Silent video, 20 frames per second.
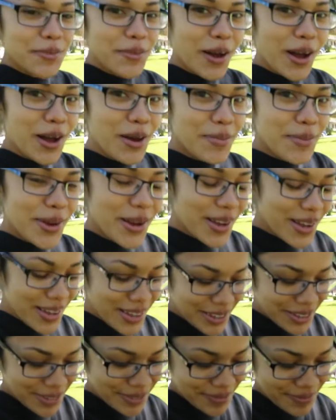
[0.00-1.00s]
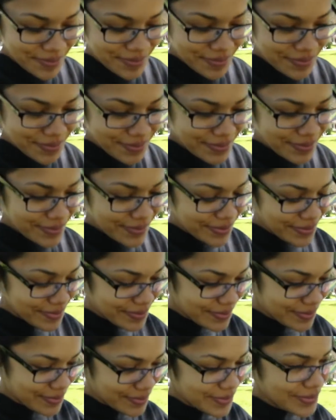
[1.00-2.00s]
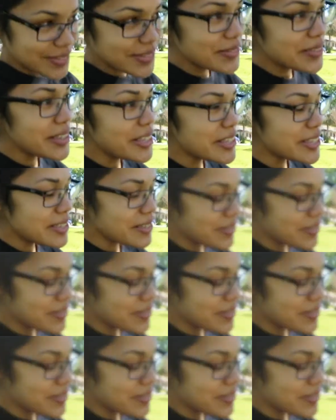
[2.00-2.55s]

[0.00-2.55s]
mama. What are you